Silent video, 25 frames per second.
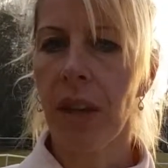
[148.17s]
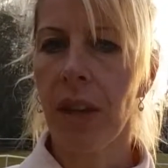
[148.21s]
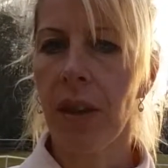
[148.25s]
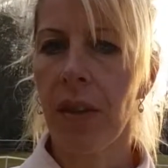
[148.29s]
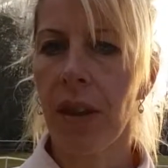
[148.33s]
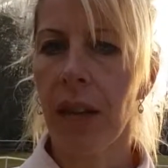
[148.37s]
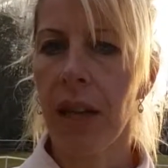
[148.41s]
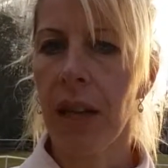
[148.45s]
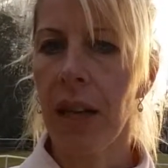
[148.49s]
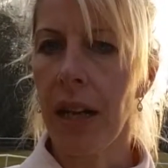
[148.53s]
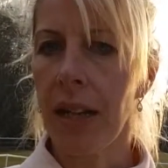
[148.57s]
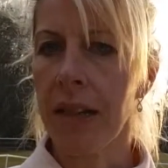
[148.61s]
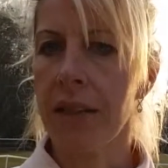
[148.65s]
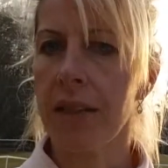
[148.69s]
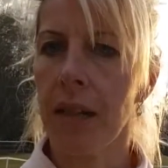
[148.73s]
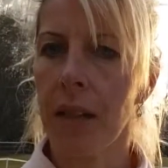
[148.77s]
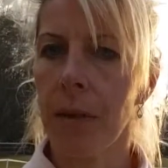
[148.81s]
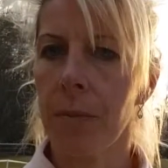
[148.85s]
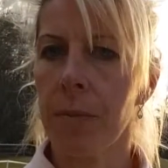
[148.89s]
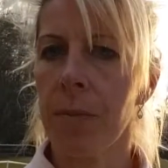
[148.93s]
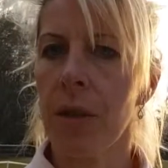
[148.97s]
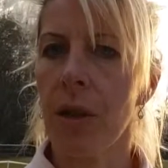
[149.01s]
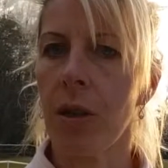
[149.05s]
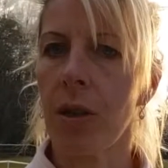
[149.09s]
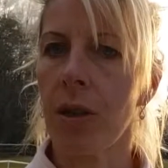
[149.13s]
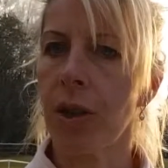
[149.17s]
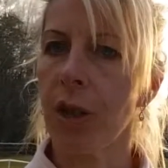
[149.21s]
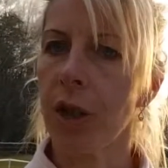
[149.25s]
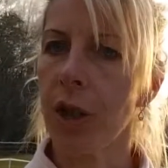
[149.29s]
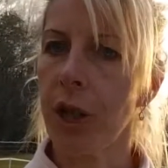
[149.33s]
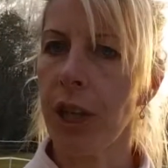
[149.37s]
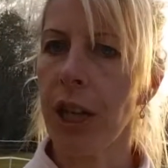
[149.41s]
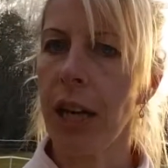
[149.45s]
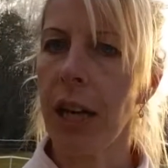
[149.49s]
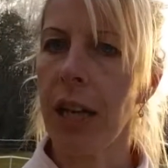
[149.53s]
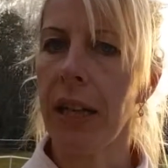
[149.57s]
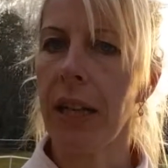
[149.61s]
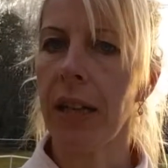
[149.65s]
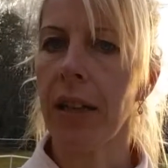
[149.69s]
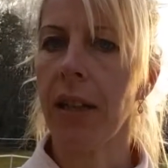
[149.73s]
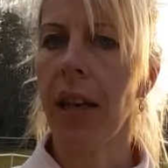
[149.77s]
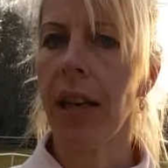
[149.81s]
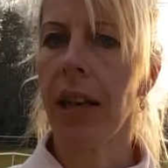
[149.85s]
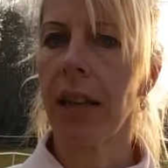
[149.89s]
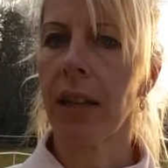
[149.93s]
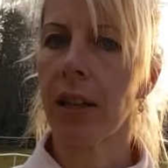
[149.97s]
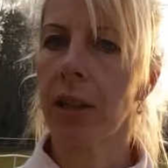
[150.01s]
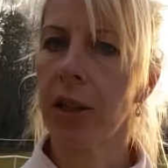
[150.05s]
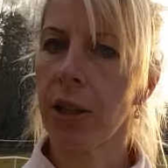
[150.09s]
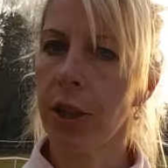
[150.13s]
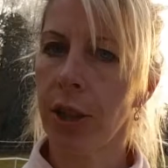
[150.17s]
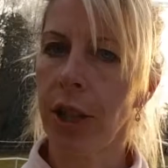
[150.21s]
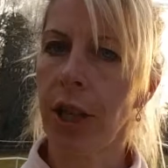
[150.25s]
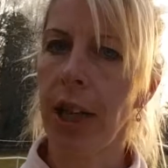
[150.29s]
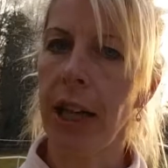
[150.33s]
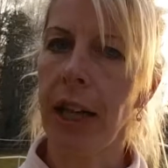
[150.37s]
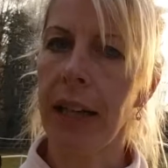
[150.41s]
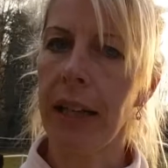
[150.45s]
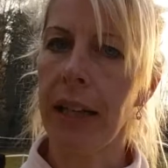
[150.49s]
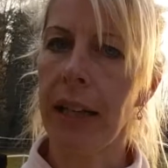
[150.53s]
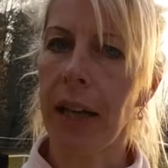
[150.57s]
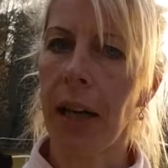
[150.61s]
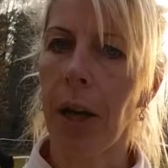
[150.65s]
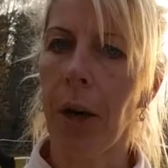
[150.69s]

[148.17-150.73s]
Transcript: the enzymes aren't created that create